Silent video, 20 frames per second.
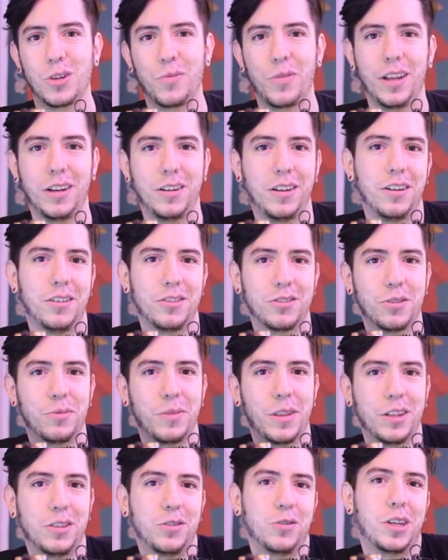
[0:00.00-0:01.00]
something, you know,
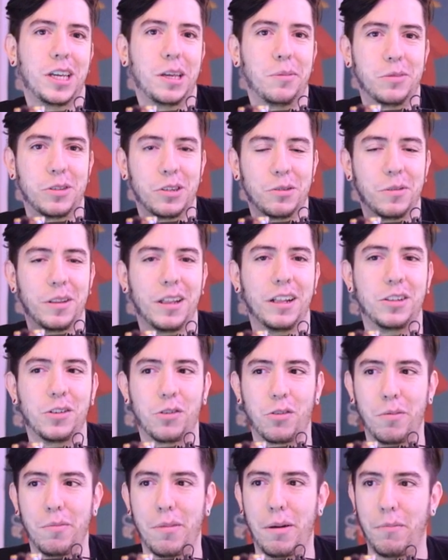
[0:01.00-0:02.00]
something to keep, something
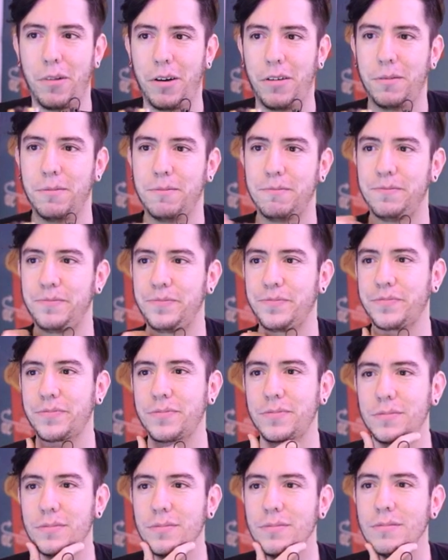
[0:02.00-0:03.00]
to remember.
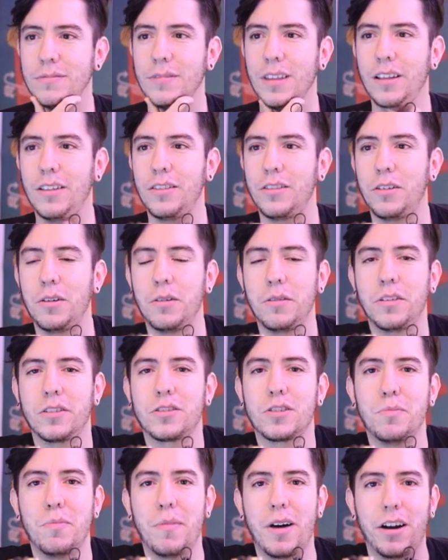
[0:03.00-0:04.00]
No, it
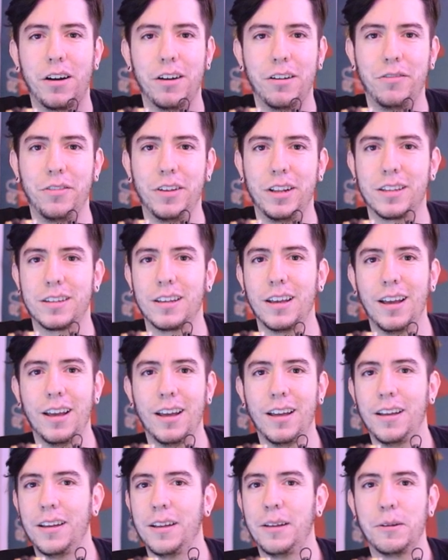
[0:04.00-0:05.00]
doesn't matter if it's
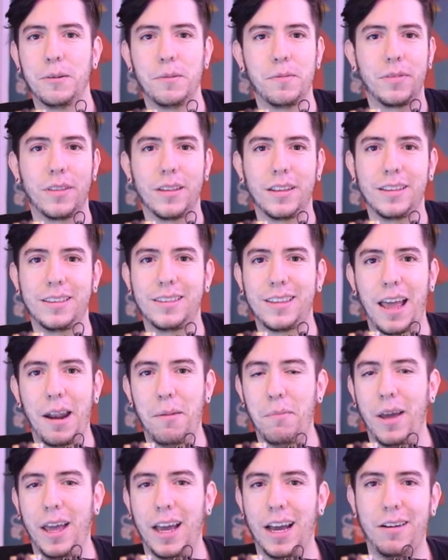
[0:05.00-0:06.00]

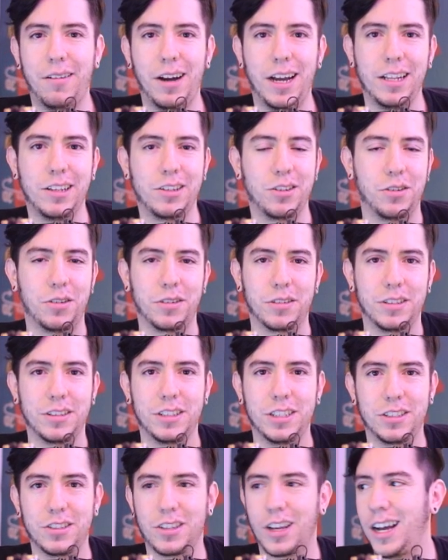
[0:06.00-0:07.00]
10 megabytes or
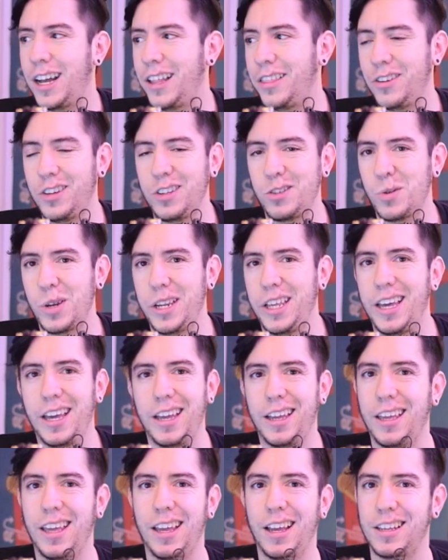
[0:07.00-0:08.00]

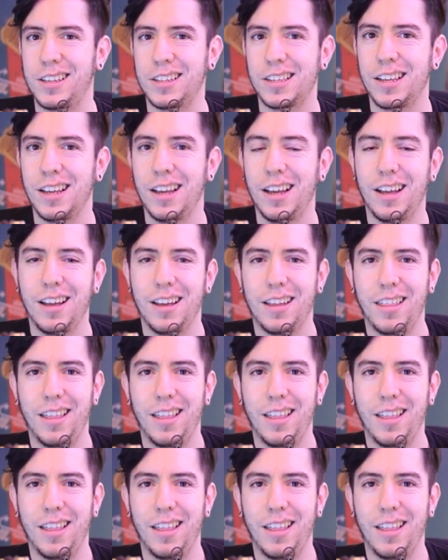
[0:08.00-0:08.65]
128 gigs.